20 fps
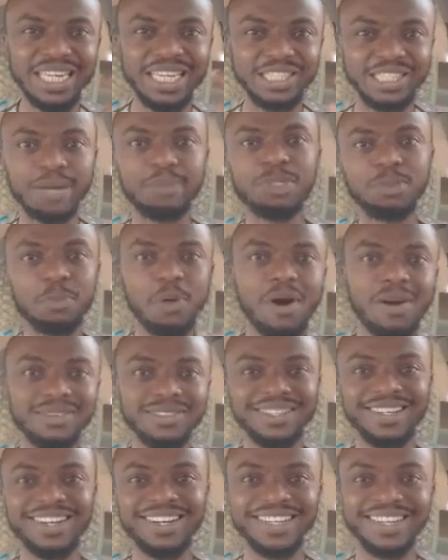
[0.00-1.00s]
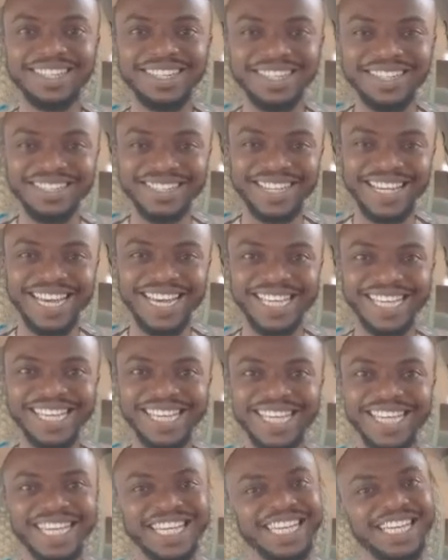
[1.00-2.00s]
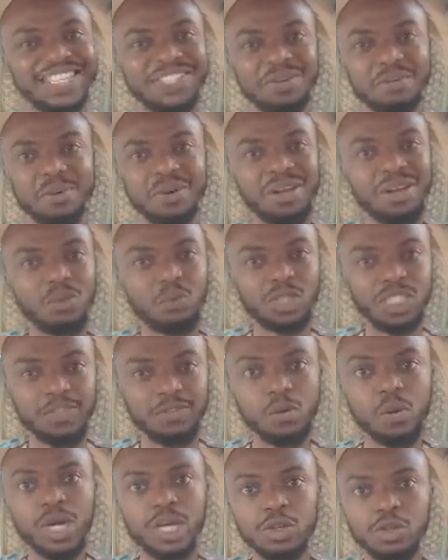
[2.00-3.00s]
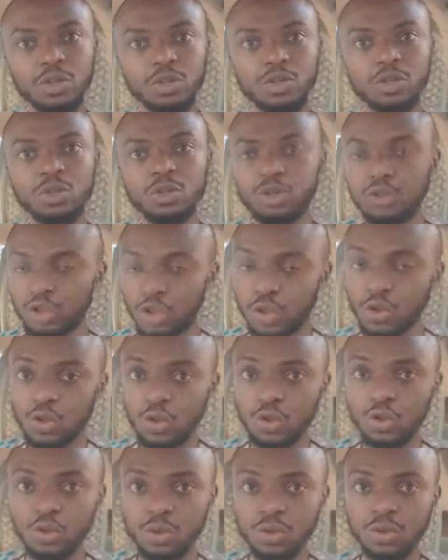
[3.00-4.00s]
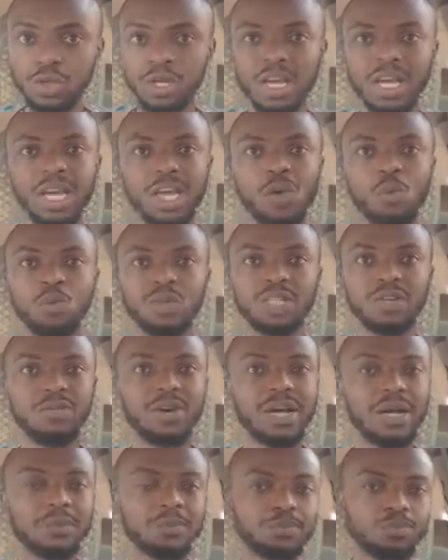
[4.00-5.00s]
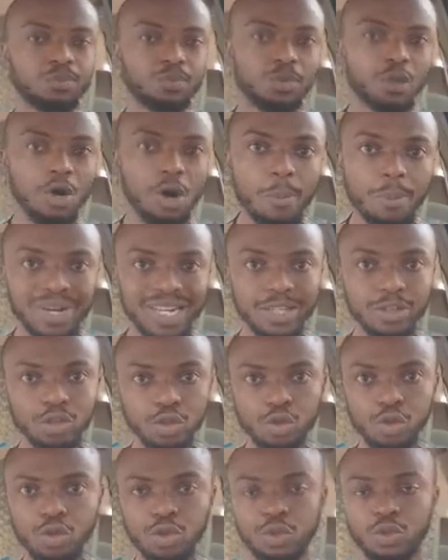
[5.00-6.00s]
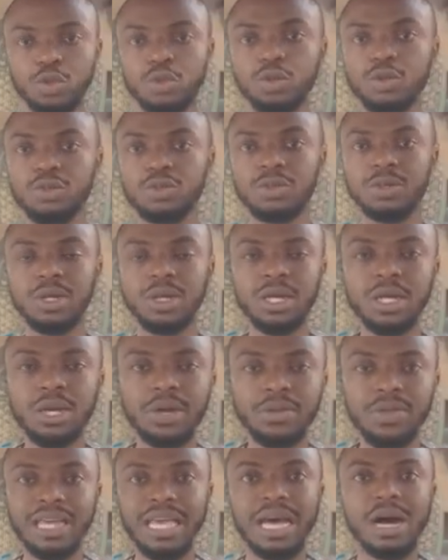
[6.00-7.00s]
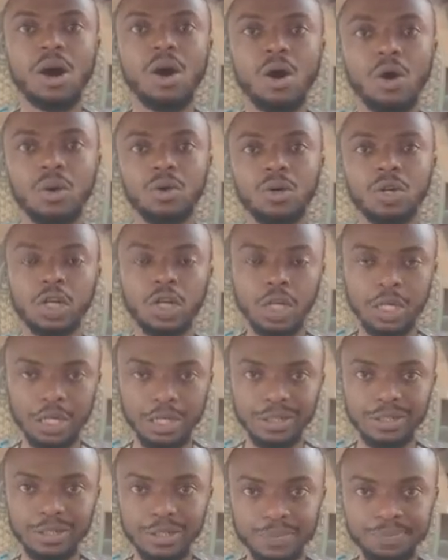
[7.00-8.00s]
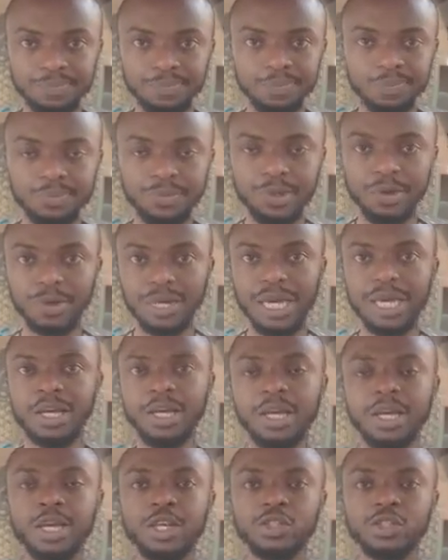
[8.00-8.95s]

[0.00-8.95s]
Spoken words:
James Bond. Okay? So, but whichever way you choose to use, whichever opening you choose to use, they are all good. Okay?